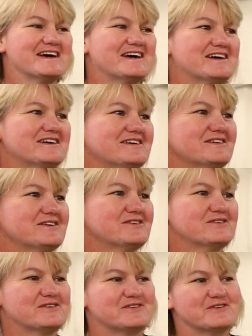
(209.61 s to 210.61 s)
Uh,
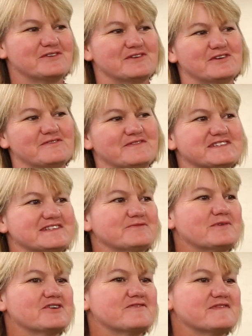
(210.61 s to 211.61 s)
Obviously,
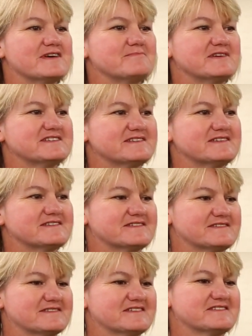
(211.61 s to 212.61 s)
one of them is,
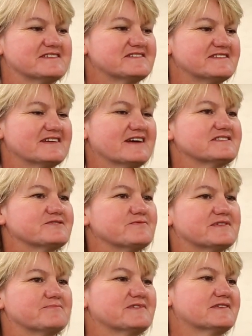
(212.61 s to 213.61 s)
is assisting us
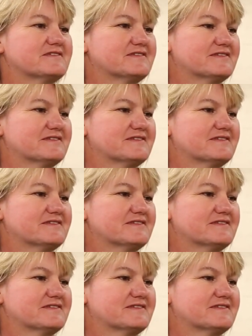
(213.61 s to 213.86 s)
with, with